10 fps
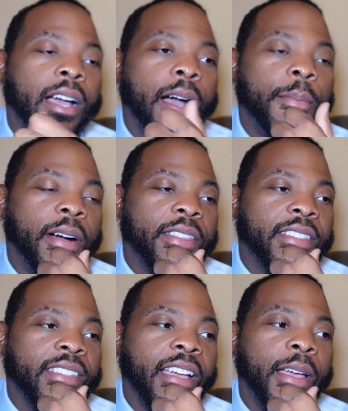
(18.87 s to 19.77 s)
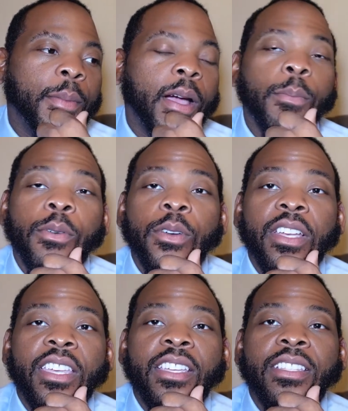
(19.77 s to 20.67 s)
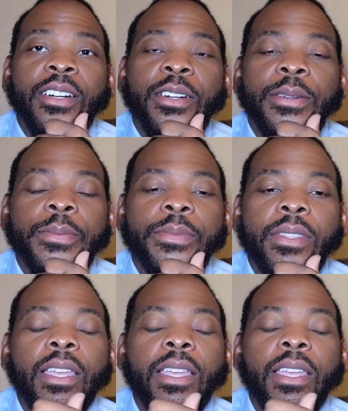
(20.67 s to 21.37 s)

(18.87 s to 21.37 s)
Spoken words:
about the time I broke a kid's arm.